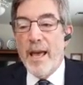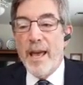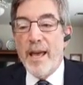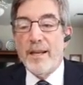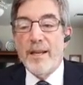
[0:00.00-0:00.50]

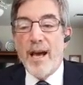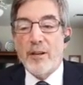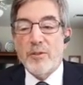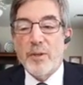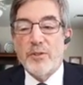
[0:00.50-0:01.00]
and
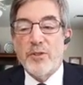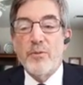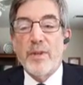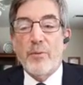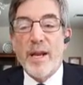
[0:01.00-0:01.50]
House Bill 2
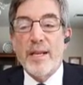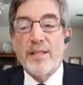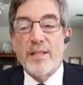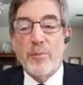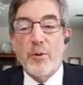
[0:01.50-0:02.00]
that
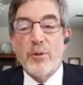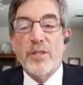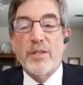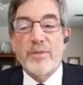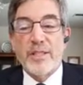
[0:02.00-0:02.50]
raised
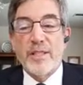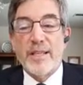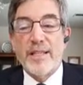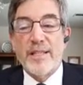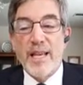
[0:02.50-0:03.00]
abortion
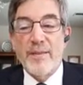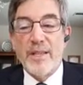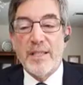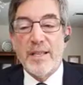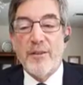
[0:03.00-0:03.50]
facility
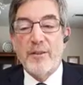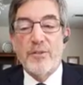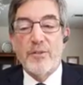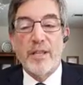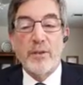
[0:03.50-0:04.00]
safety
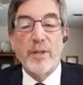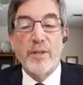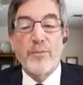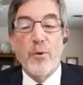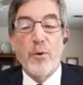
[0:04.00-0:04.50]
standards, including
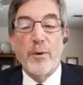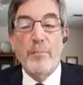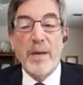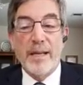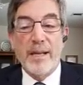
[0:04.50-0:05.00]
for
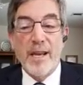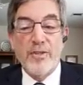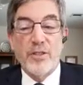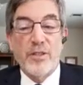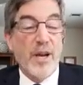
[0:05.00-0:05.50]

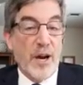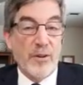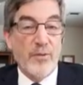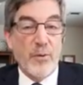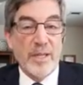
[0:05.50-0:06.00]
medication,
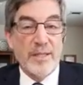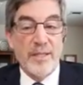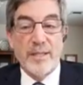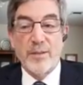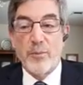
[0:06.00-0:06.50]

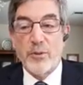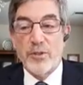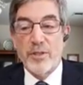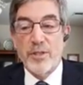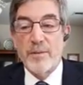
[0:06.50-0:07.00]
RU46
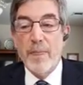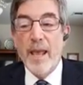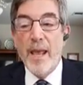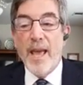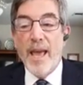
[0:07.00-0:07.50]
abortions,
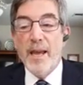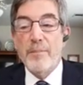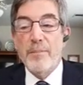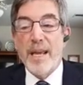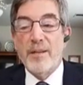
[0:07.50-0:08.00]
and
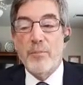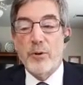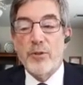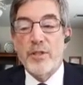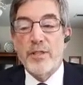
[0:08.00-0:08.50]
banned
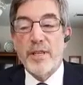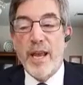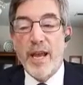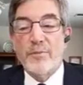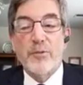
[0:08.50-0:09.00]
abortions
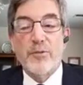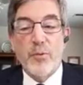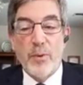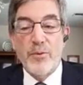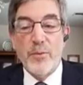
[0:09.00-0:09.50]
after
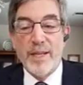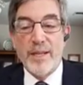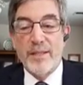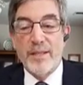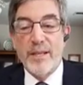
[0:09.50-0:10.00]
20
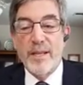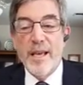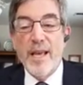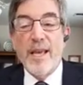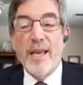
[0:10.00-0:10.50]
weeks.
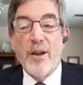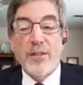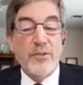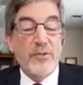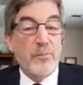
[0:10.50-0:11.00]
He
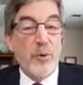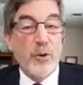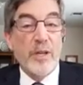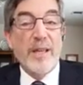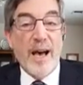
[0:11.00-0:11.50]
also
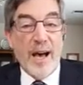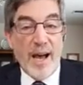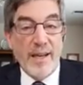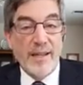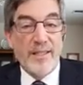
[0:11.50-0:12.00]
supported the
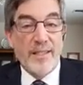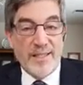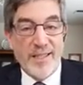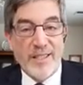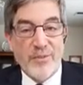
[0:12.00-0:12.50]
highly
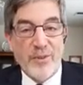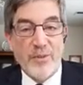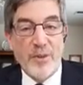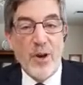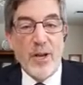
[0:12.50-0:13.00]
successful
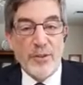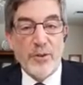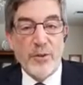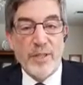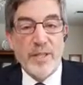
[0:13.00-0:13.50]

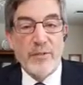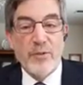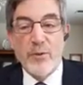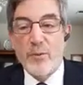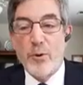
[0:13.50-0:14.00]
Alternatives
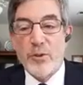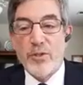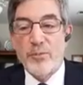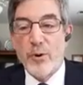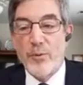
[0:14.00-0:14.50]
to
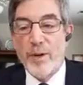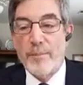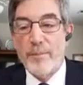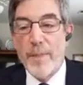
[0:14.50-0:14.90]
Abortion program.